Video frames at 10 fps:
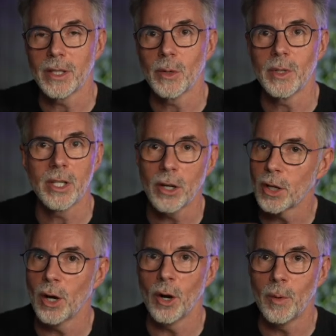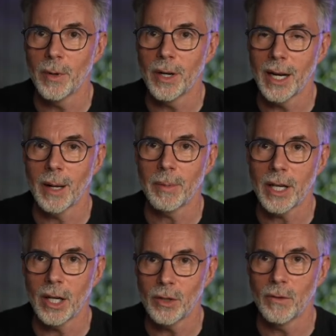So it's not going to open an
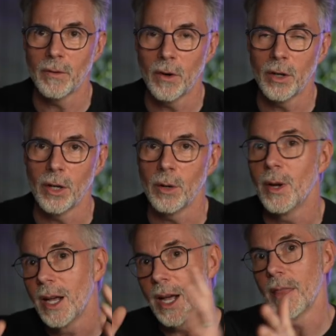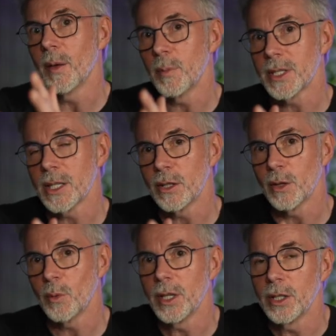application for you and then position
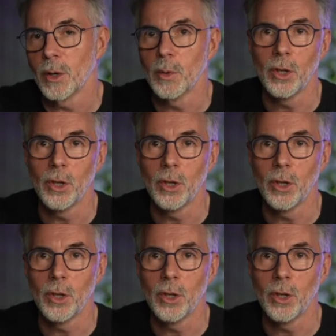the window.